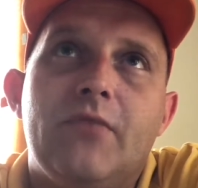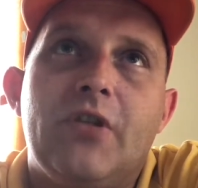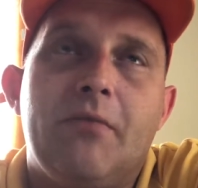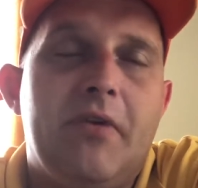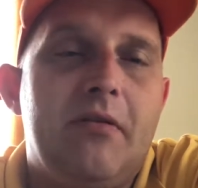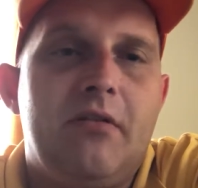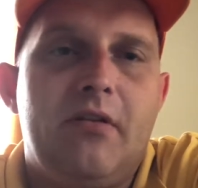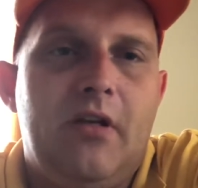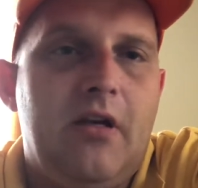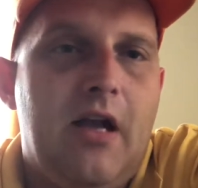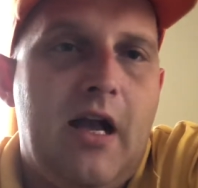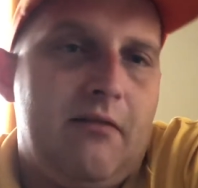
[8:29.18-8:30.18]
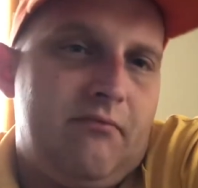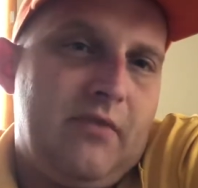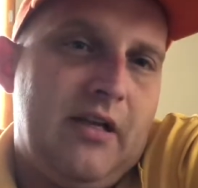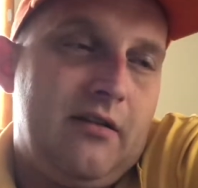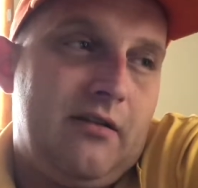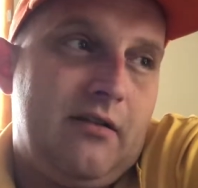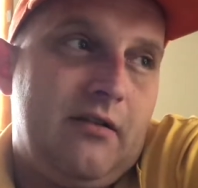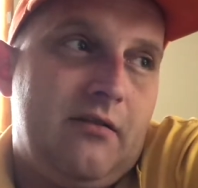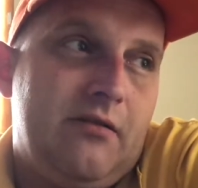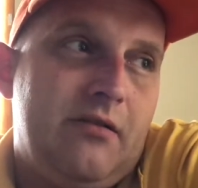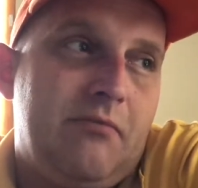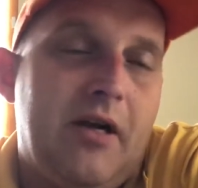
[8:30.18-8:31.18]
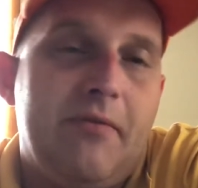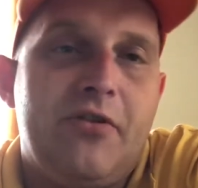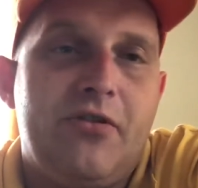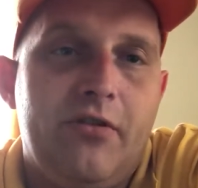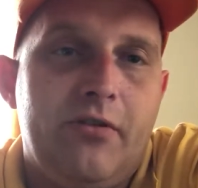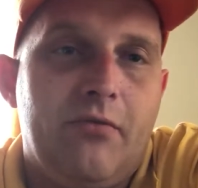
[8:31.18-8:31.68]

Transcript: people, I probably should